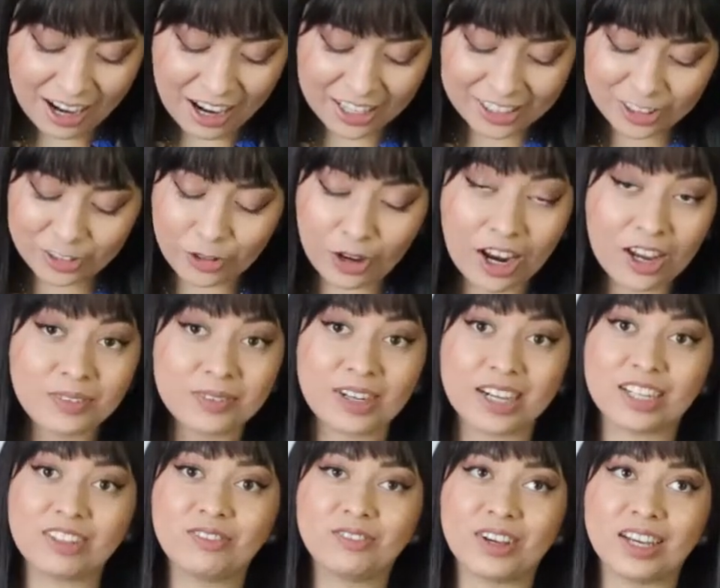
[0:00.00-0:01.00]
I tried
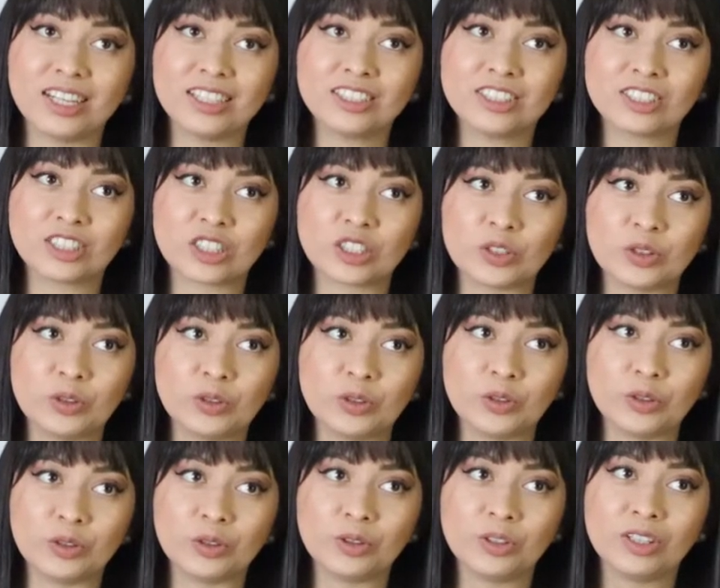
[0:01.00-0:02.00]
my best
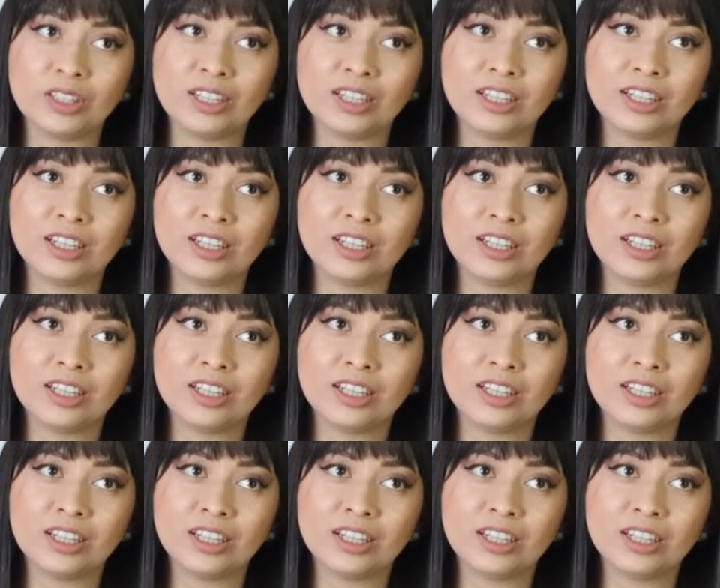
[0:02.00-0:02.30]
to